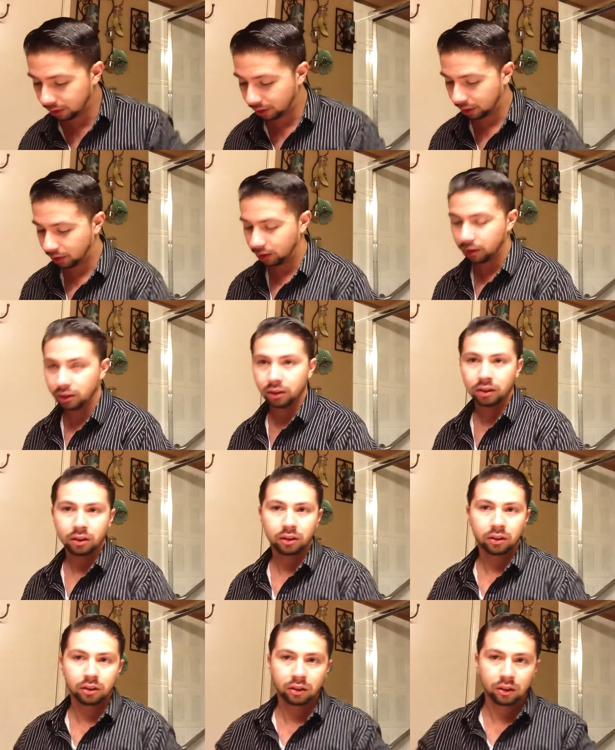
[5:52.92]

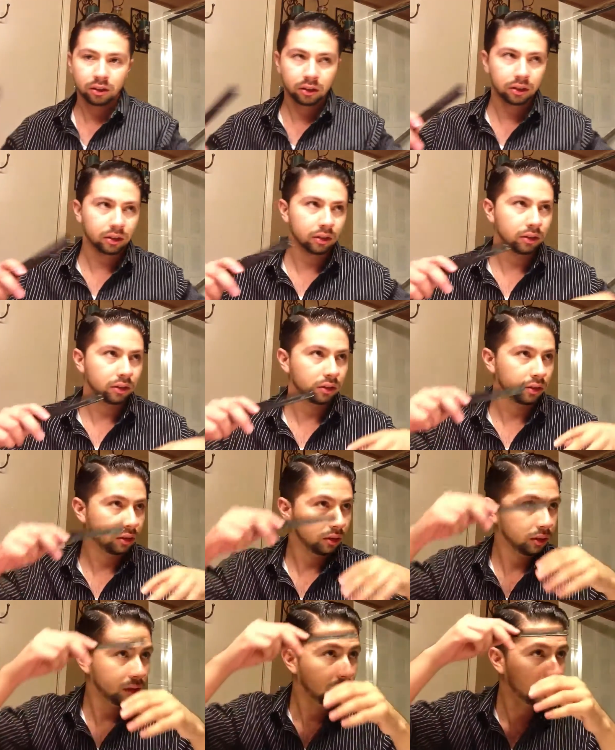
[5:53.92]

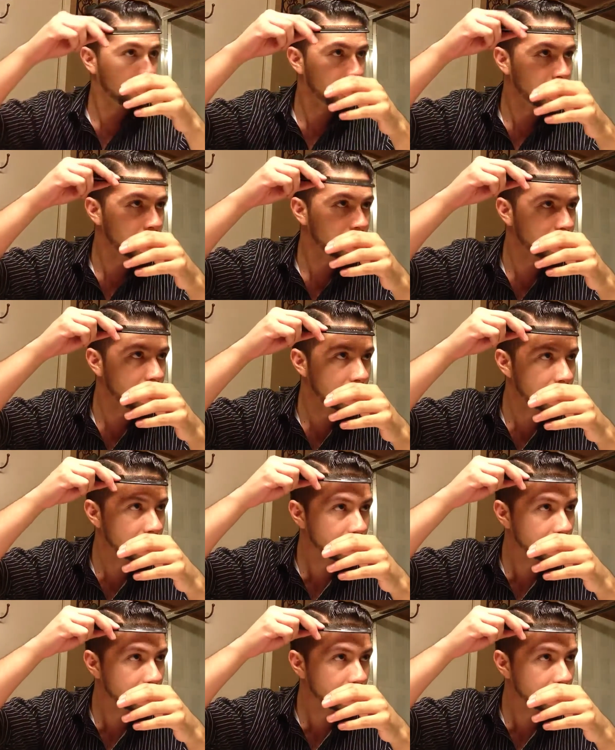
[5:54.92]
Nobody speaks.